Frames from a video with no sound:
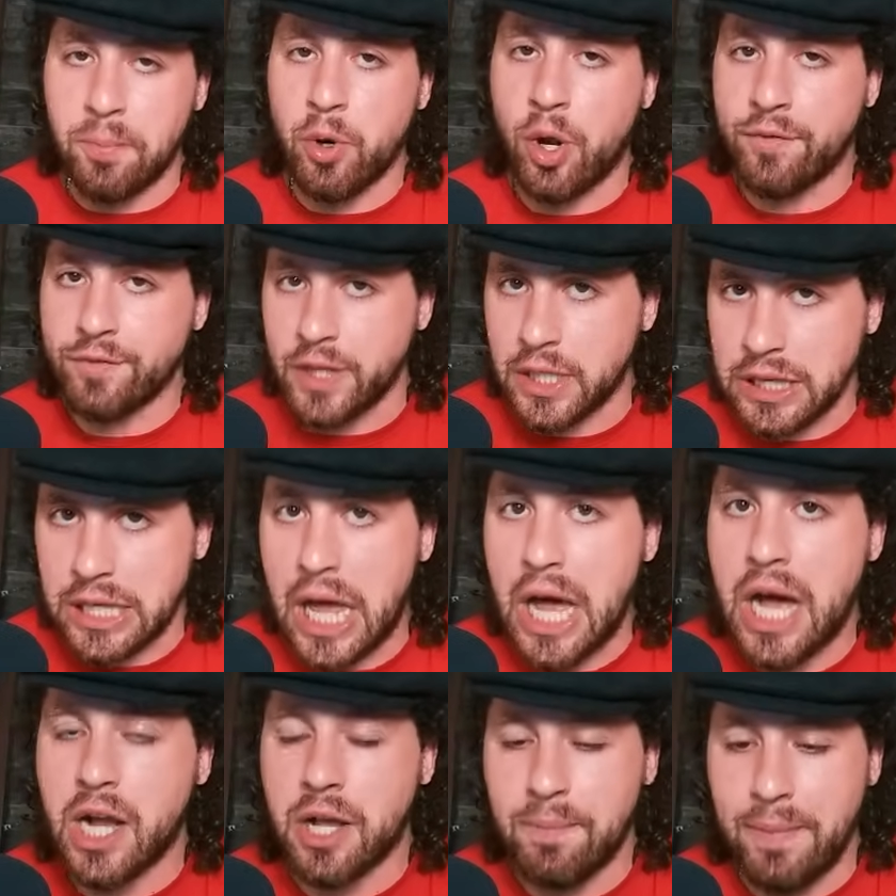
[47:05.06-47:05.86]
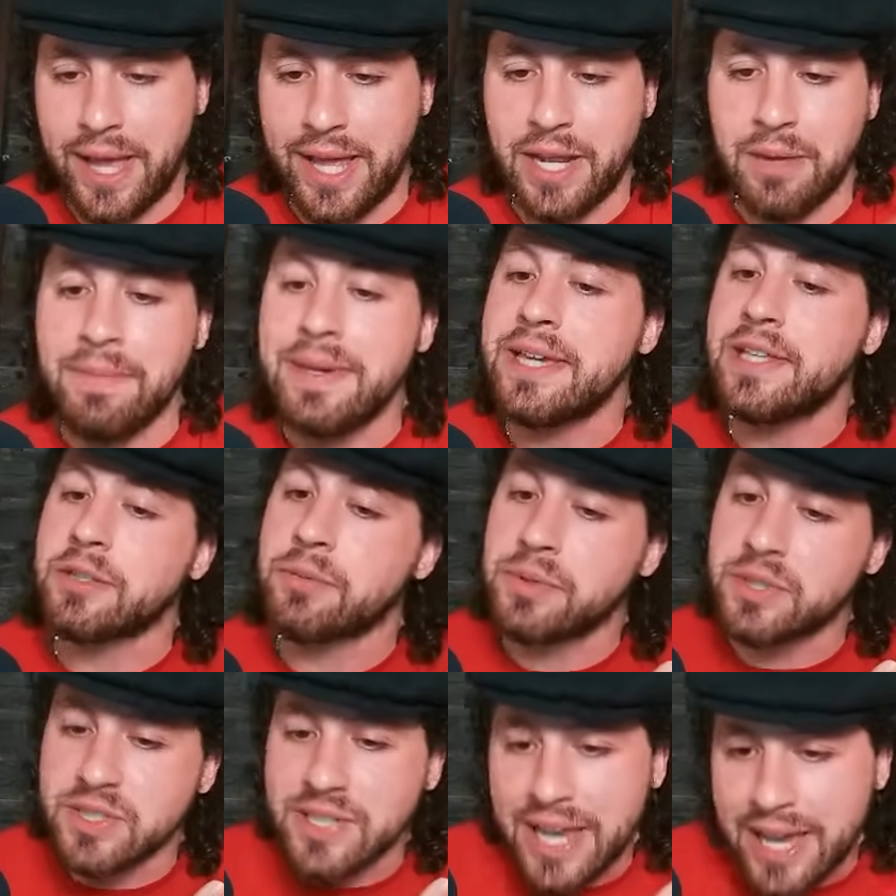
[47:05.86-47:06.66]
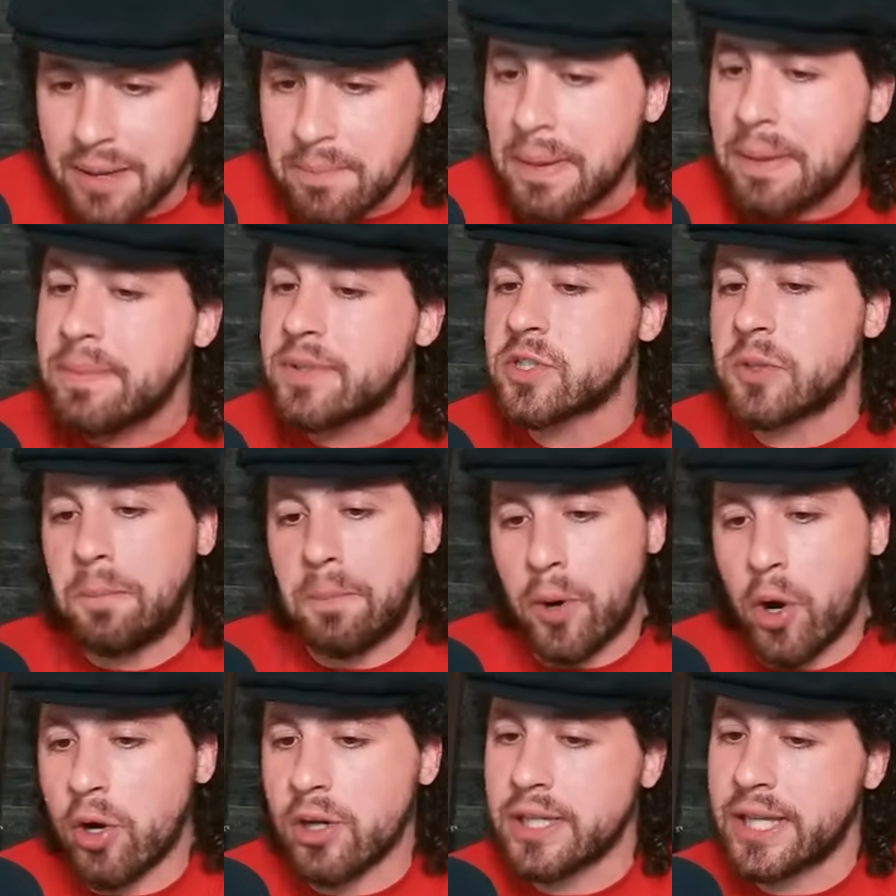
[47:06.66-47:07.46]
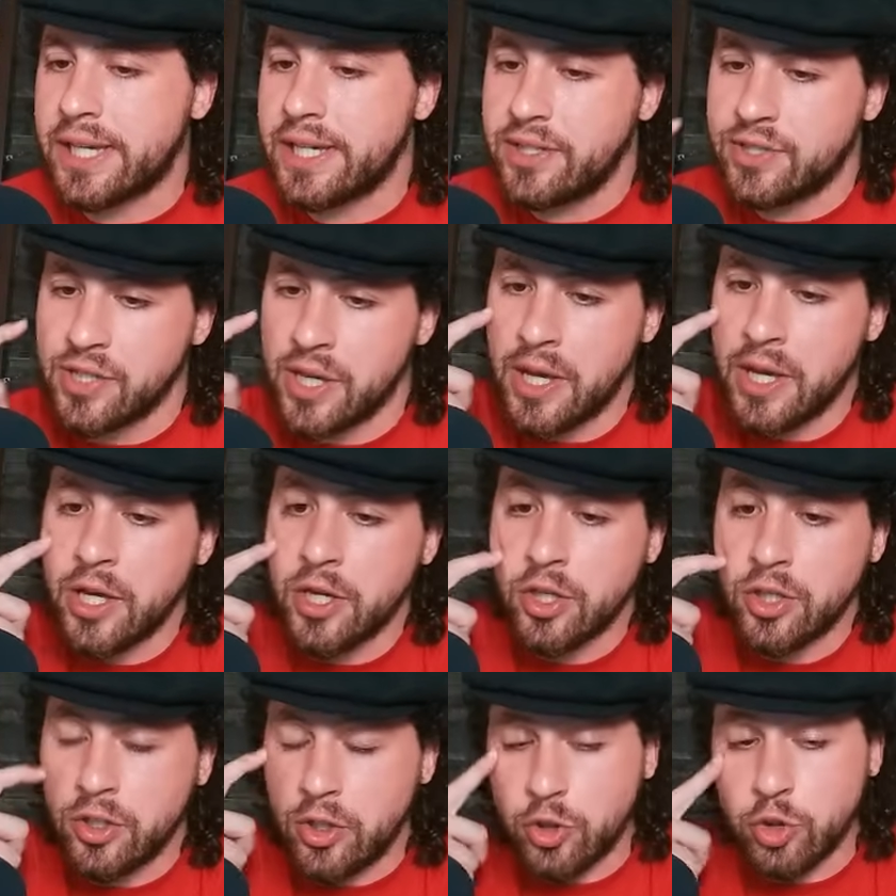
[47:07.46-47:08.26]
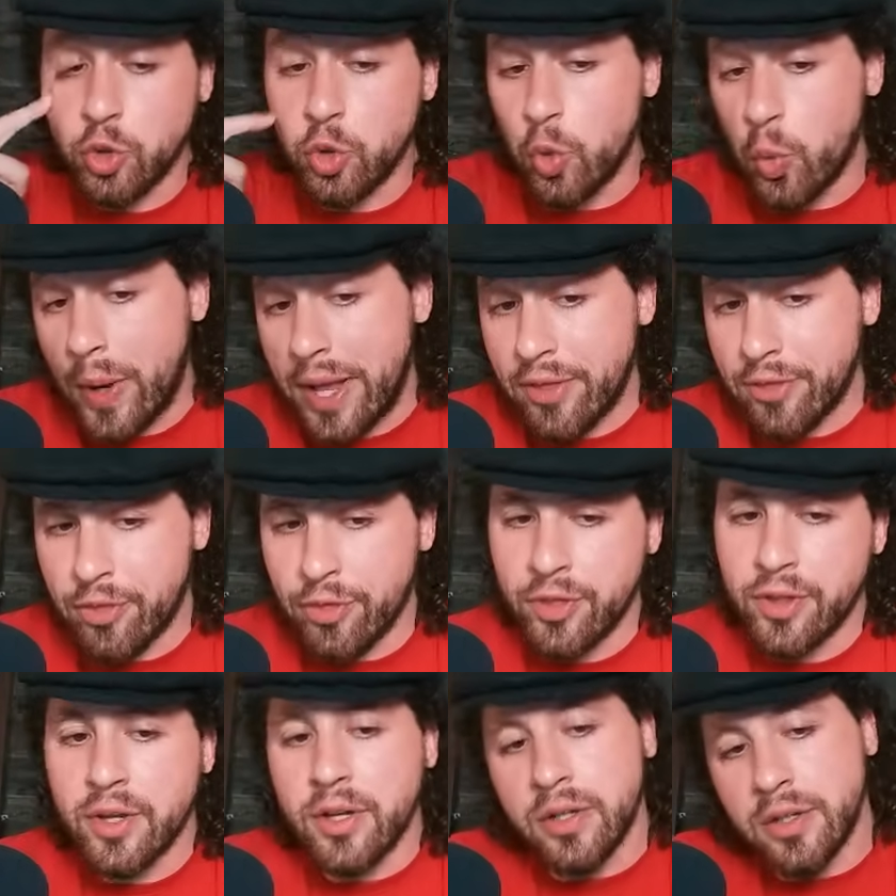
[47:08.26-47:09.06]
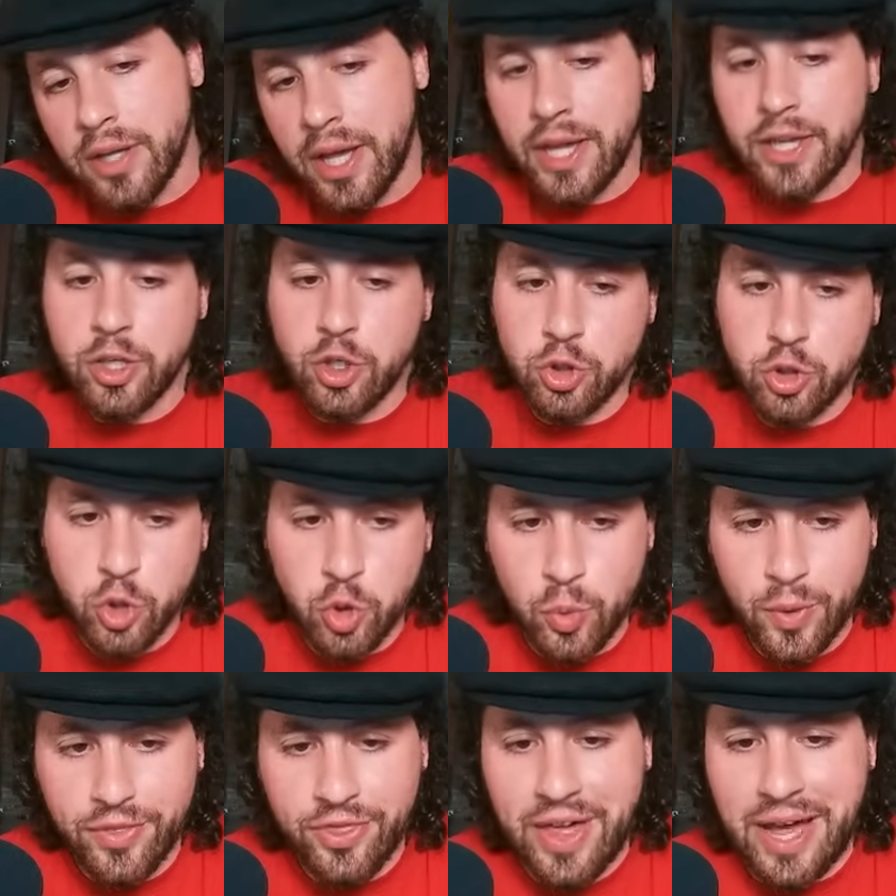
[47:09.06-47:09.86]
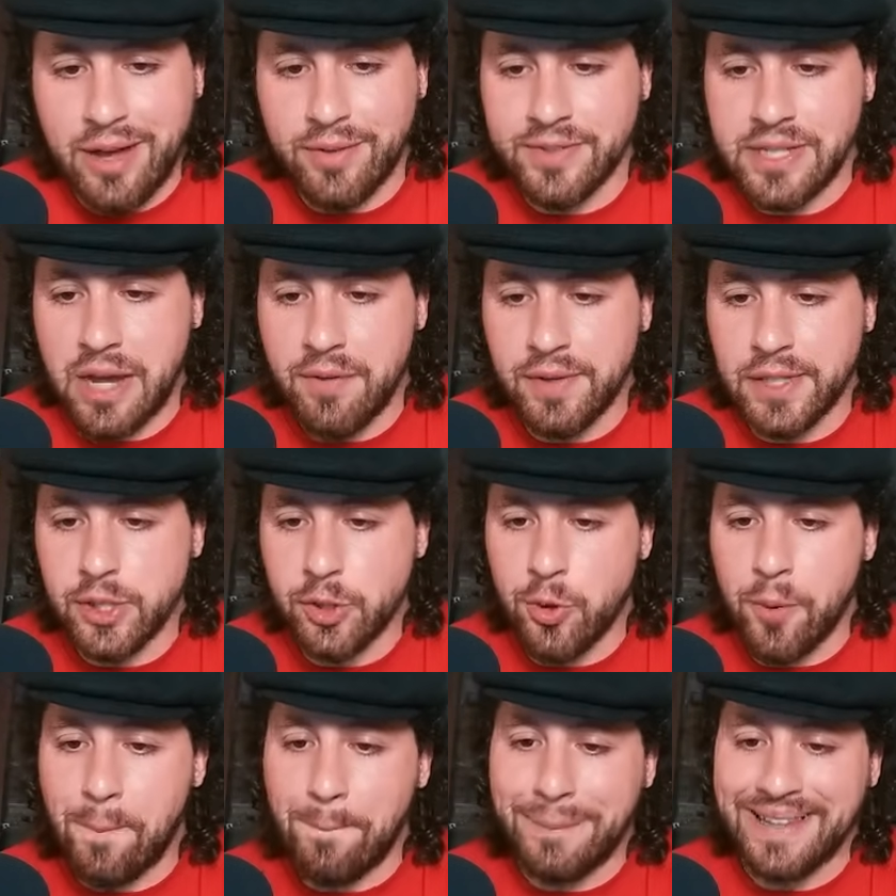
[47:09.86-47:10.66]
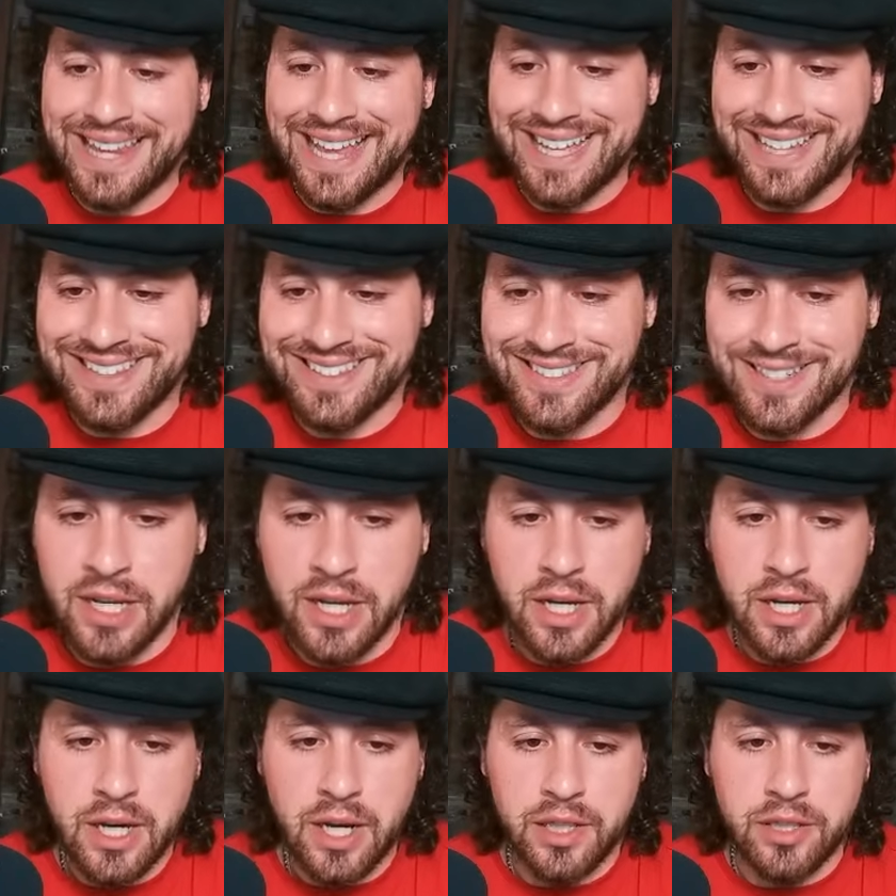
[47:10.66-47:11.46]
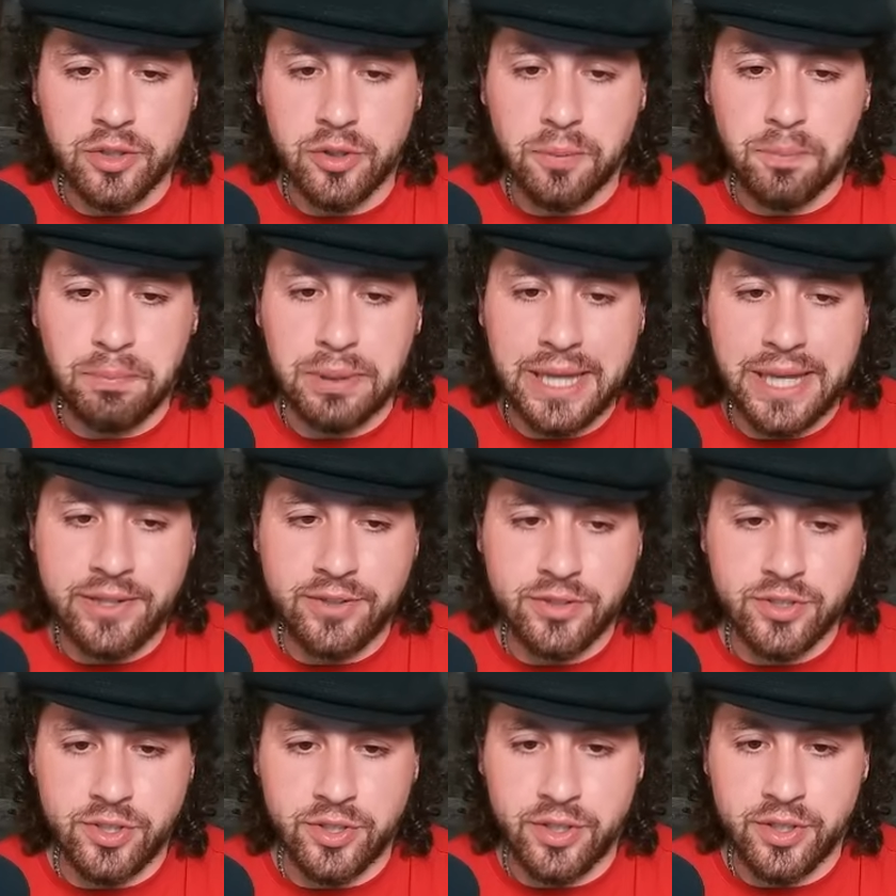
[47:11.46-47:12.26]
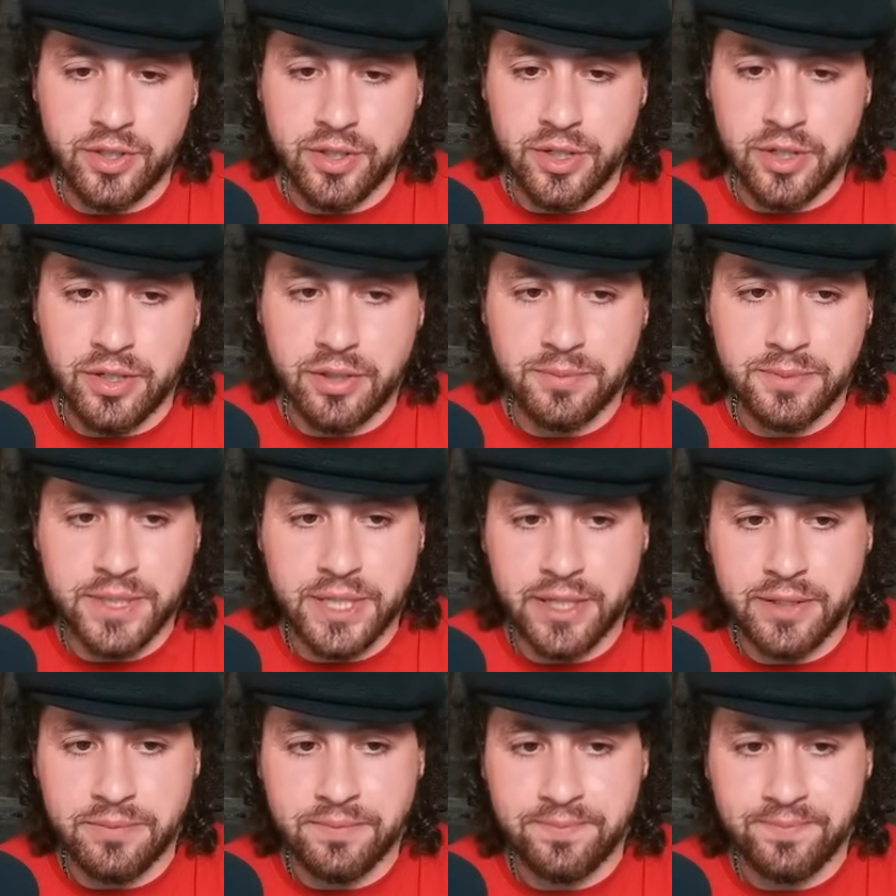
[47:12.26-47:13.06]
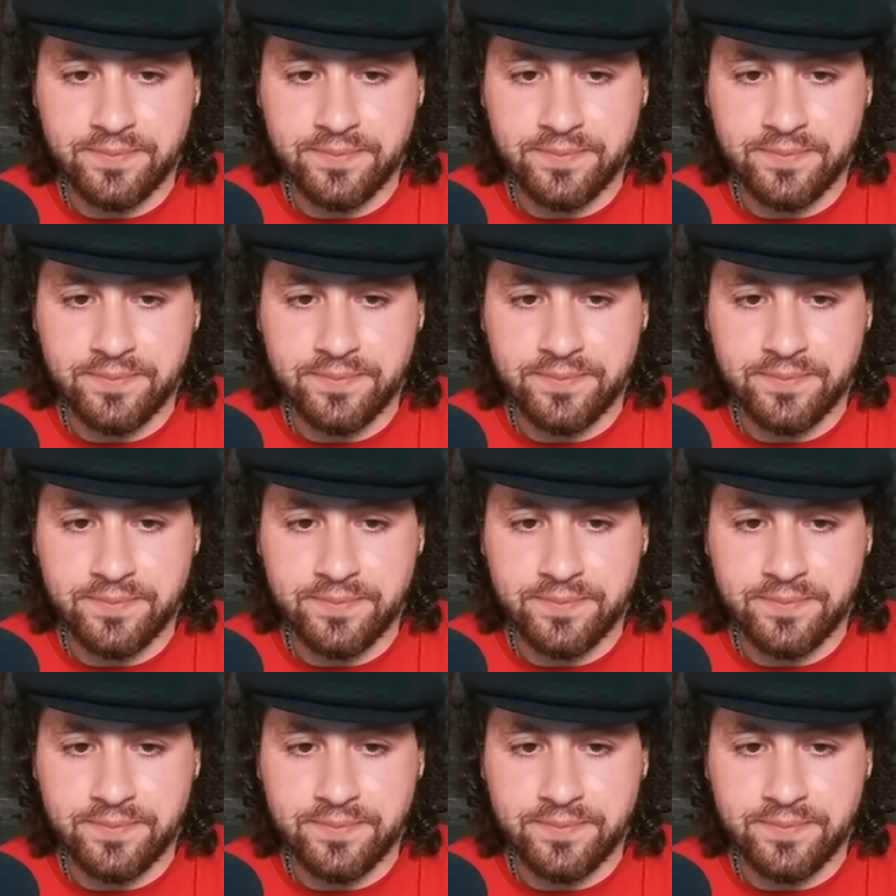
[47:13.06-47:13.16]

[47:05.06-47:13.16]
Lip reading: off the lock by any means. I'm just saying maybe some parlays you do with and you do without to have a little blend to you. You know what I'm saying?